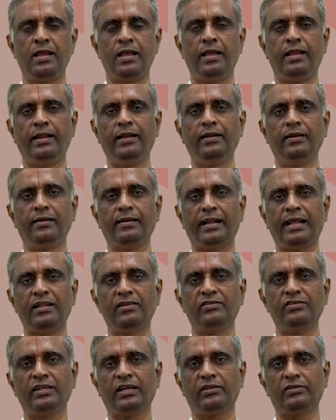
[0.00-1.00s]
In
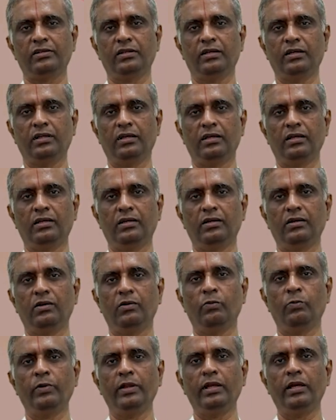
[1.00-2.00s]
transaction,
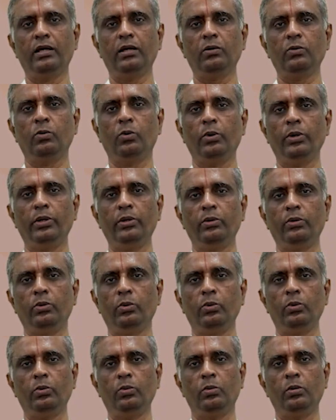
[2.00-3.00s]
we are going
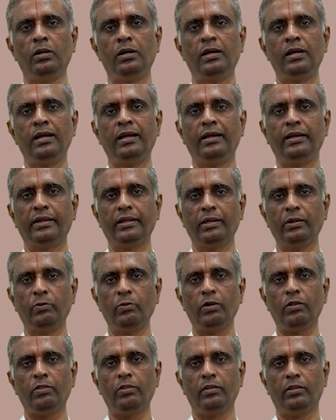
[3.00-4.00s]
to give
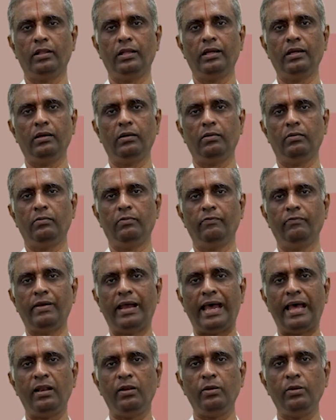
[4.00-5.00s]
a
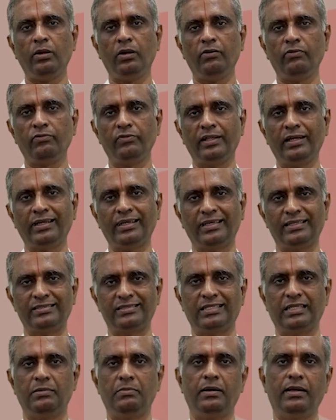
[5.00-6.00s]
value of the
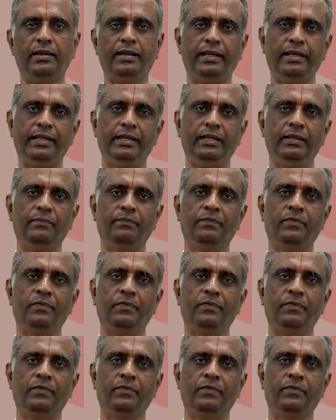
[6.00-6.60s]
customer ID.